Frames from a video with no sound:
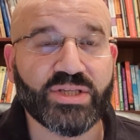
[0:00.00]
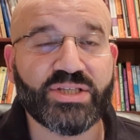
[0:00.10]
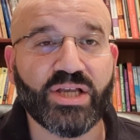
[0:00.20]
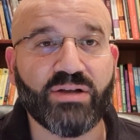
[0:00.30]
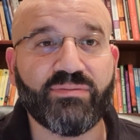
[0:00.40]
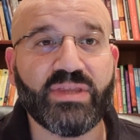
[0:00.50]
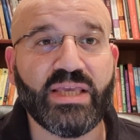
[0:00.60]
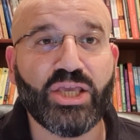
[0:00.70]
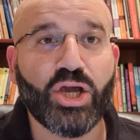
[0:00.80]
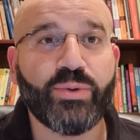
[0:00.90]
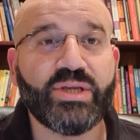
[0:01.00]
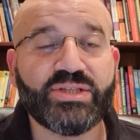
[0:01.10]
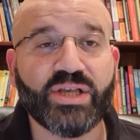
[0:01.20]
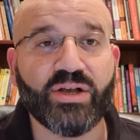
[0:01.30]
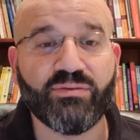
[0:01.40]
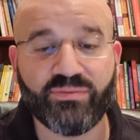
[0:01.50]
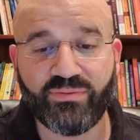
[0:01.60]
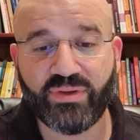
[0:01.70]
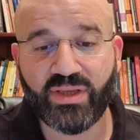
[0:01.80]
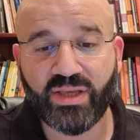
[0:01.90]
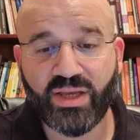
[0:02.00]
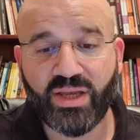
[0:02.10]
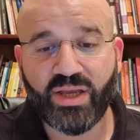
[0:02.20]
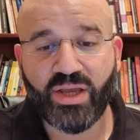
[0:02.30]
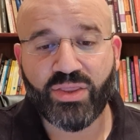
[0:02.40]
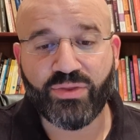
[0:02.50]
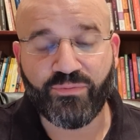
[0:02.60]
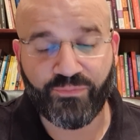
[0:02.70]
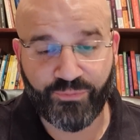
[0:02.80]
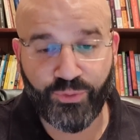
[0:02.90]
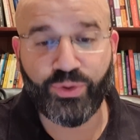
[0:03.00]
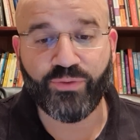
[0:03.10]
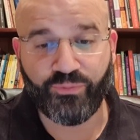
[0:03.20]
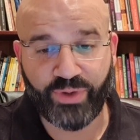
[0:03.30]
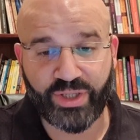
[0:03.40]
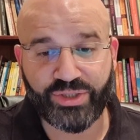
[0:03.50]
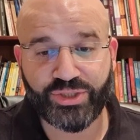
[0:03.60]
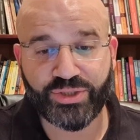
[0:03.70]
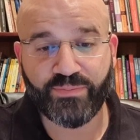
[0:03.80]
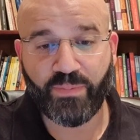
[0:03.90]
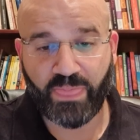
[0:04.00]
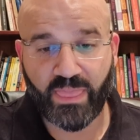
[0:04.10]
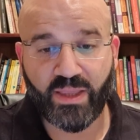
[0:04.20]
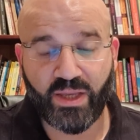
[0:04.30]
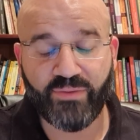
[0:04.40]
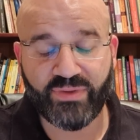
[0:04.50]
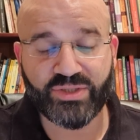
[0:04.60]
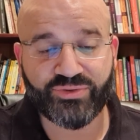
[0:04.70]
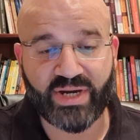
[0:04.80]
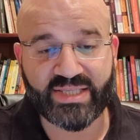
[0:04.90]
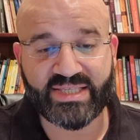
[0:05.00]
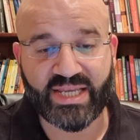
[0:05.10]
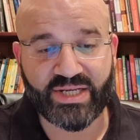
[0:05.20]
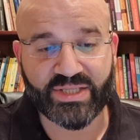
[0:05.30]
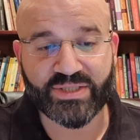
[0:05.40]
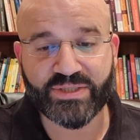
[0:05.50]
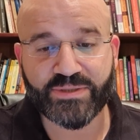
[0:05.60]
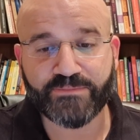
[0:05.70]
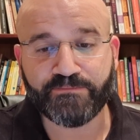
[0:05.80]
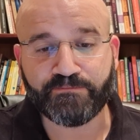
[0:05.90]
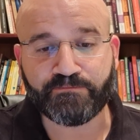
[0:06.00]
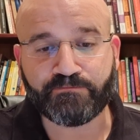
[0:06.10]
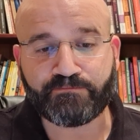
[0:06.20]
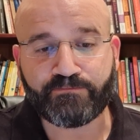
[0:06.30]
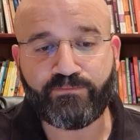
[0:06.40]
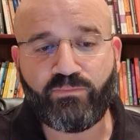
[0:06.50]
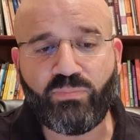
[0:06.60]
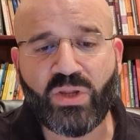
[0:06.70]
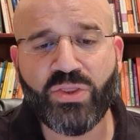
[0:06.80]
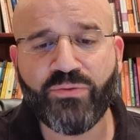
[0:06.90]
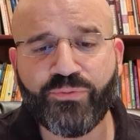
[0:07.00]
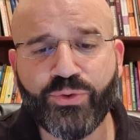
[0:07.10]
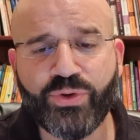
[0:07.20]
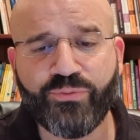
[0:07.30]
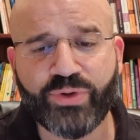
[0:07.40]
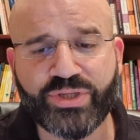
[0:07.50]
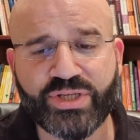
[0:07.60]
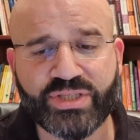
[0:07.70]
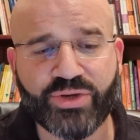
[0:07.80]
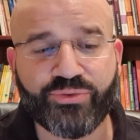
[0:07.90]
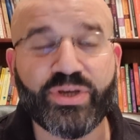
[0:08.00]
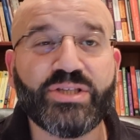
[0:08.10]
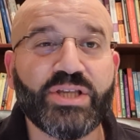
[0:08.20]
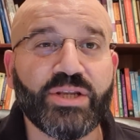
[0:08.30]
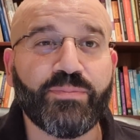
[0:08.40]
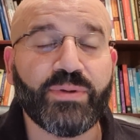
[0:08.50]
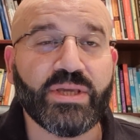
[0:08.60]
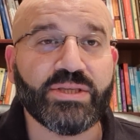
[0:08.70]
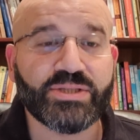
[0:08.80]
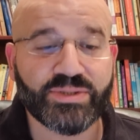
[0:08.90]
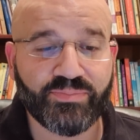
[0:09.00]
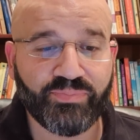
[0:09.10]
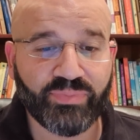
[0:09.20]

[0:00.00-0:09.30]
self, the egoic self, the fruit of this transcendence, the fruit of which is increased inner peace?